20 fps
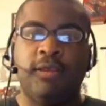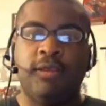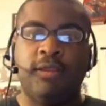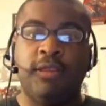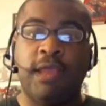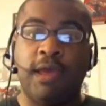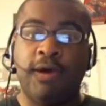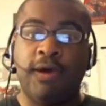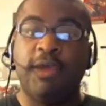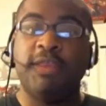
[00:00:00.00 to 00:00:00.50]

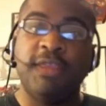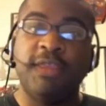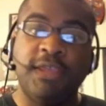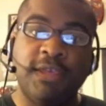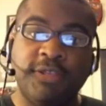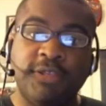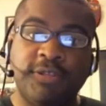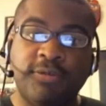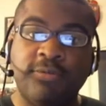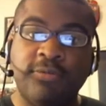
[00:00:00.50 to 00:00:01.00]
Now, I think
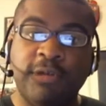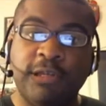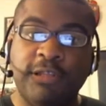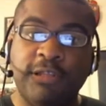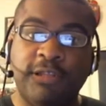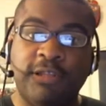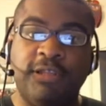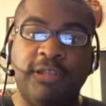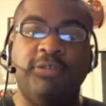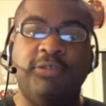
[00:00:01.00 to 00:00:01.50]
it's great
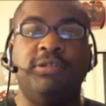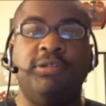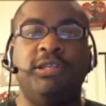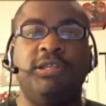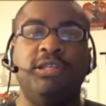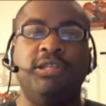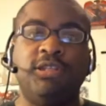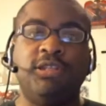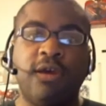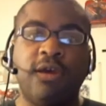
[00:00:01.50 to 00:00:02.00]
that they used a
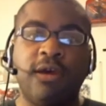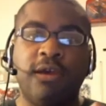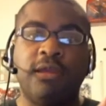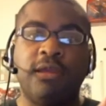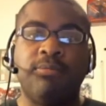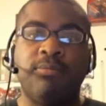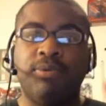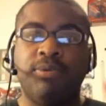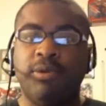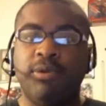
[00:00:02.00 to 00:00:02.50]

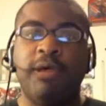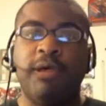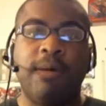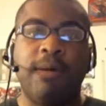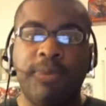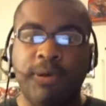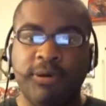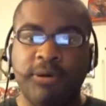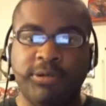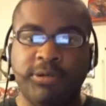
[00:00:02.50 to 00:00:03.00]
giant pull-out
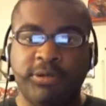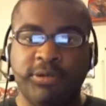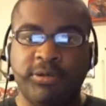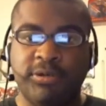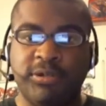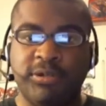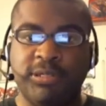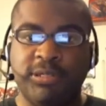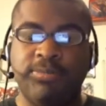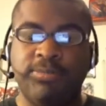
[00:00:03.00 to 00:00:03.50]
poster to
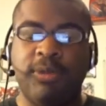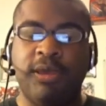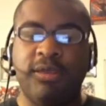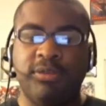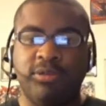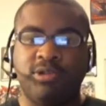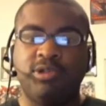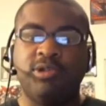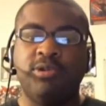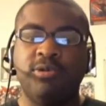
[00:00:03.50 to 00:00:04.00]
display
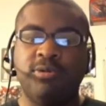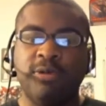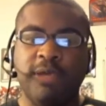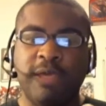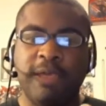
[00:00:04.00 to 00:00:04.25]
the true